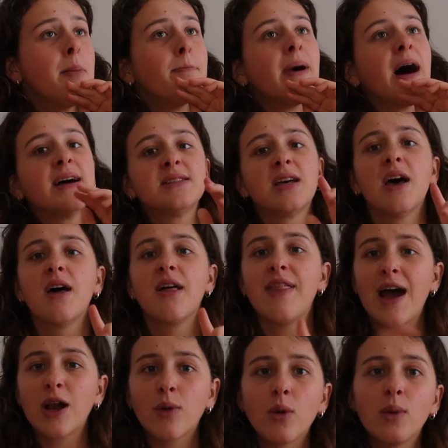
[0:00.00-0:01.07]
but
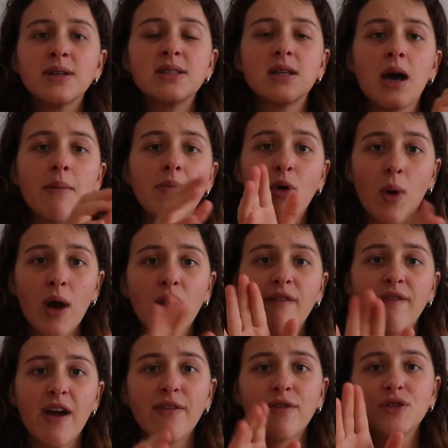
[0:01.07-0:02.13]
that one was the one on
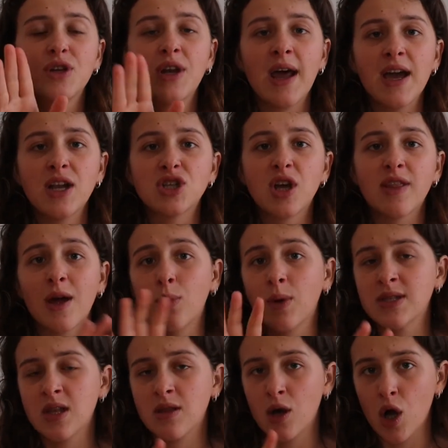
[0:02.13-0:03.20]
Faithful to Nature that
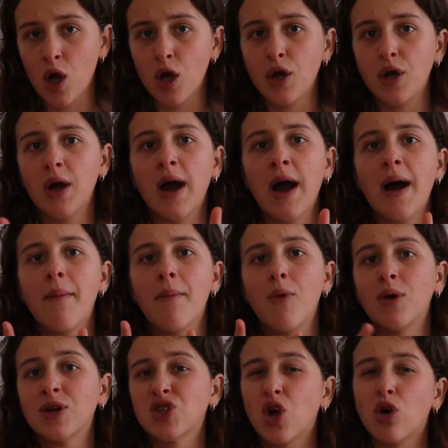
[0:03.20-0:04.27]
wasn't their own,
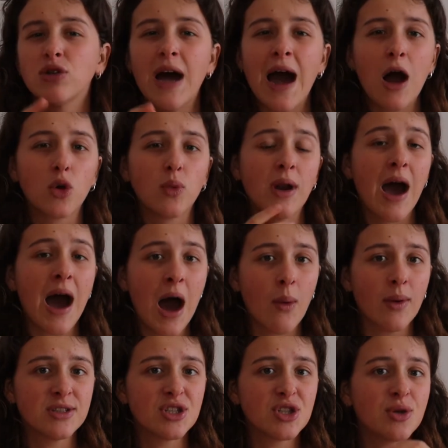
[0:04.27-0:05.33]
was sold out when I
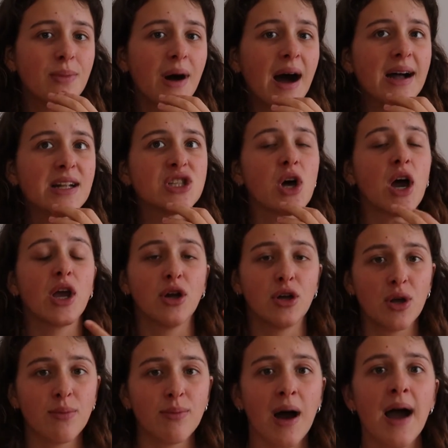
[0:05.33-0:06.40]
wanted to buy it, so I
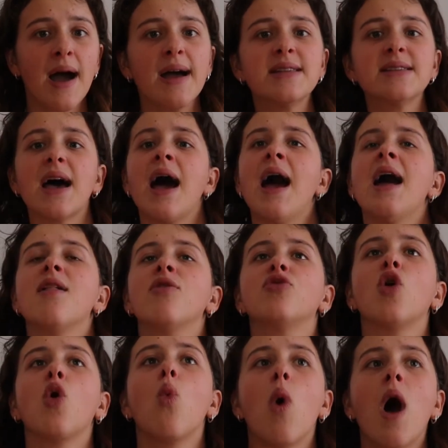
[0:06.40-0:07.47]
couldn't buy it. And
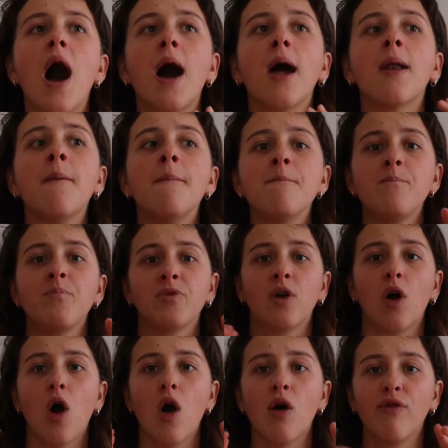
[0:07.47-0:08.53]
the one
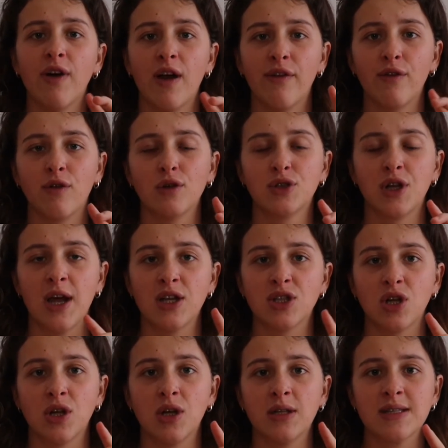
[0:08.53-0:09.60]
of Faithful to
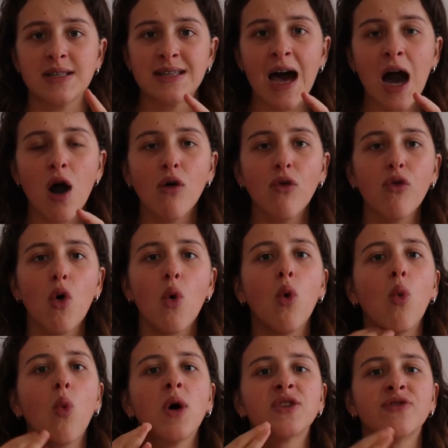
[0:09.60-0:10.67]
Nature itself
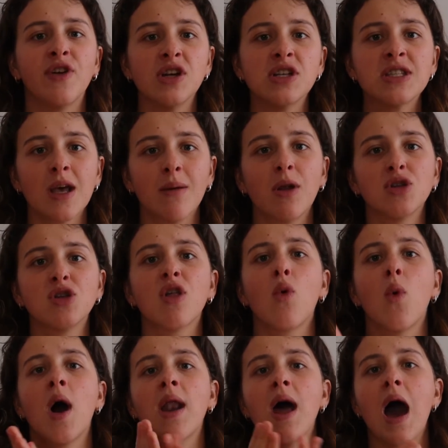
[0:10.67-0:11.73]
was very similar to the
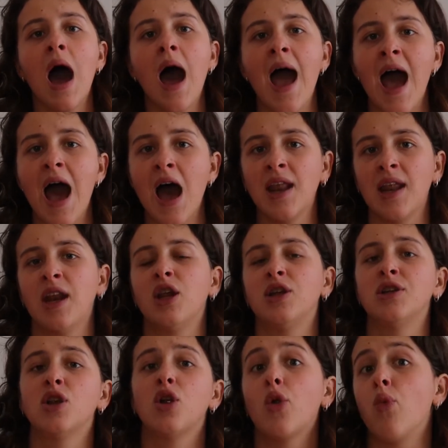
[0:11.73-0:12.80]
one I had, and it
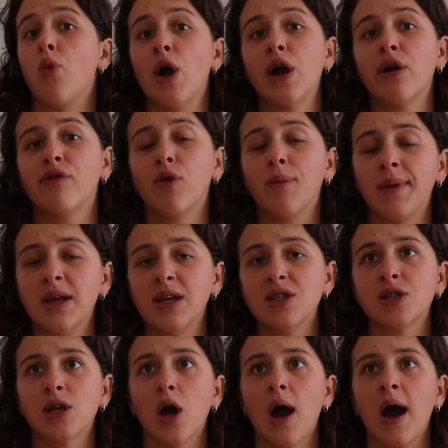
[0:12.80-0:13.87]
didn't work for me,
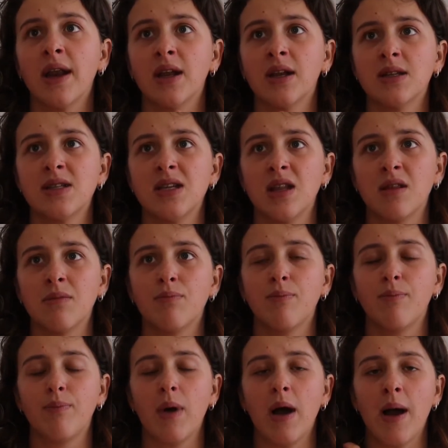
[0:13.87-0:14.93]
so I didn't see the
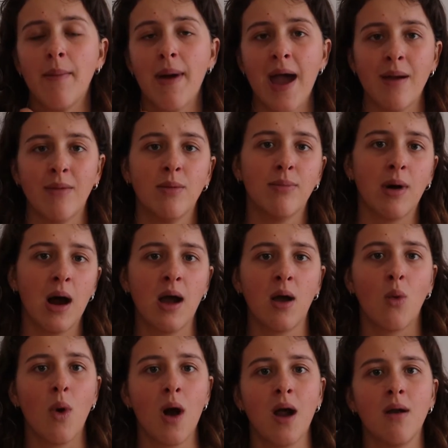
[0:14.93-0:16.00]
aim in
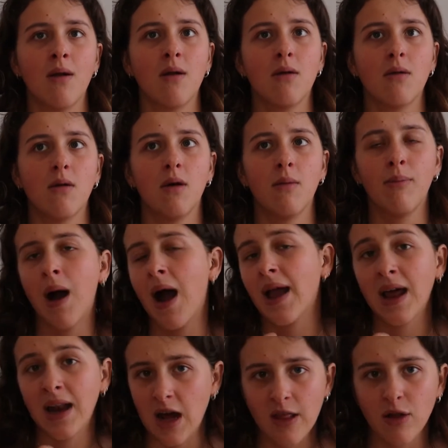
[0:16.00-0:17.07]

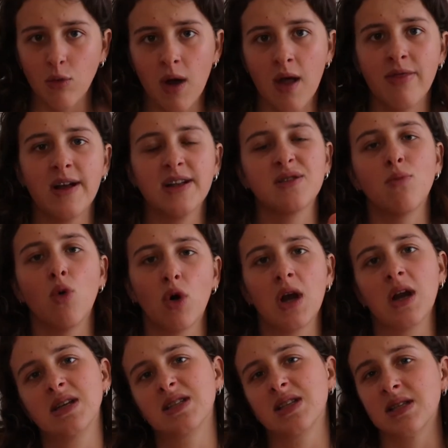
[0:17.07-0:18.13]
buying another one that's more or
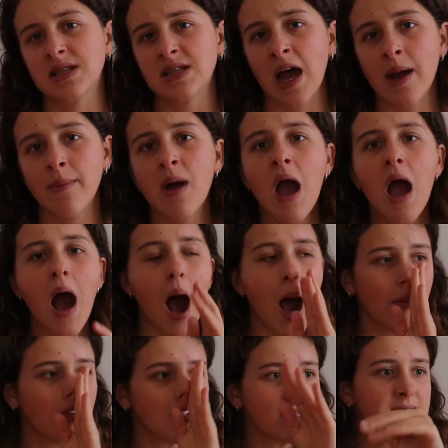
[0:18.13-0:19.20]
less the same.
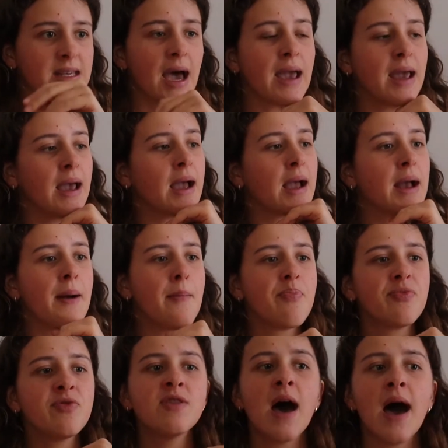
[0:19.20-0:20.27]
I'm not saying
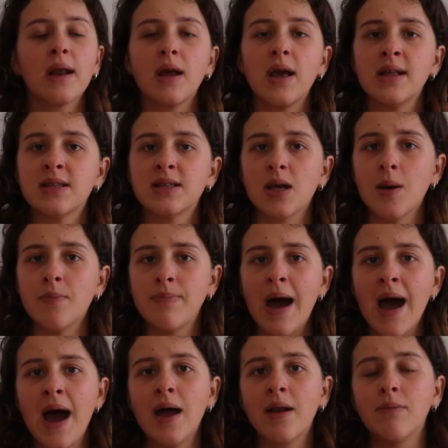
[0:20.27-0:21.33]
that it's a
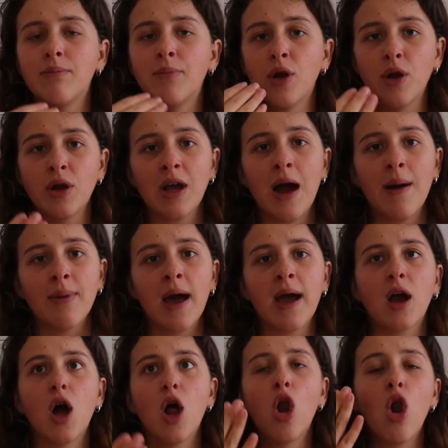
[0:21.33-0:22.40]
bad period cup,
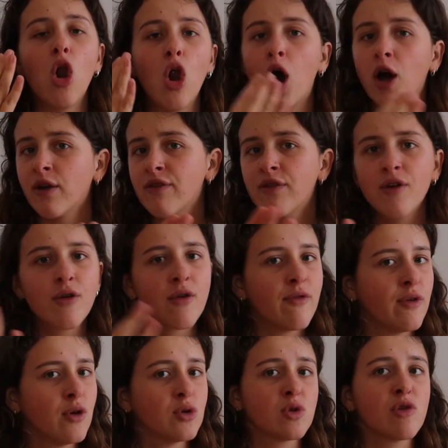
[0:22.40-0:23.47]
like a lot of the
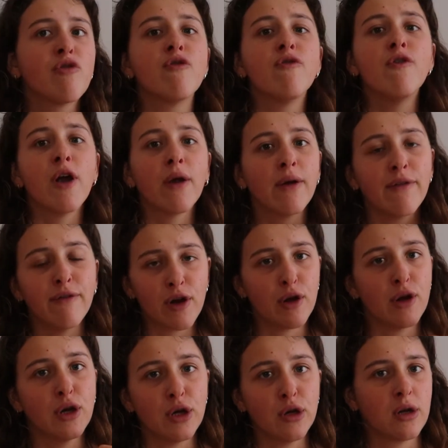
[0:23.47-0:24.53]
reviews were
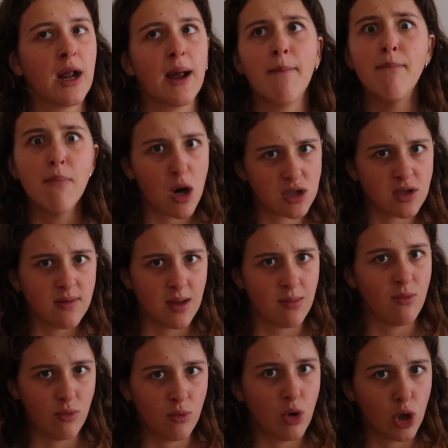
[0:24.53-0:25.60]
very good, like most of
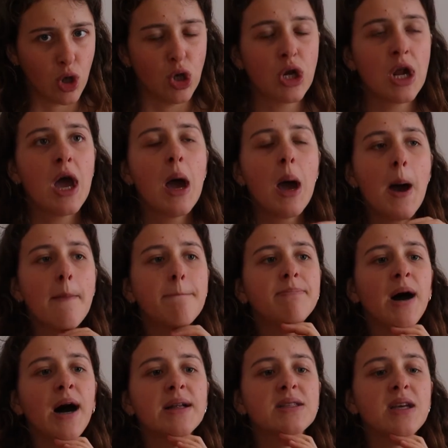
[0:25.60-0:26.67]
them were good,
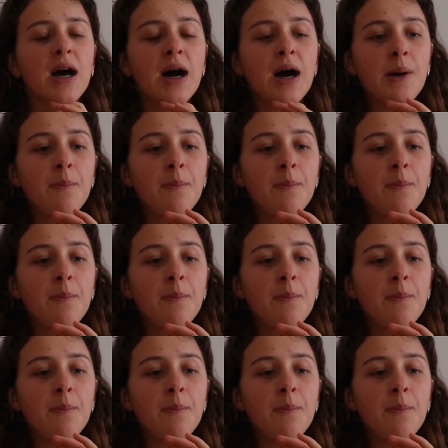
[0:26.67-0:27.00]
but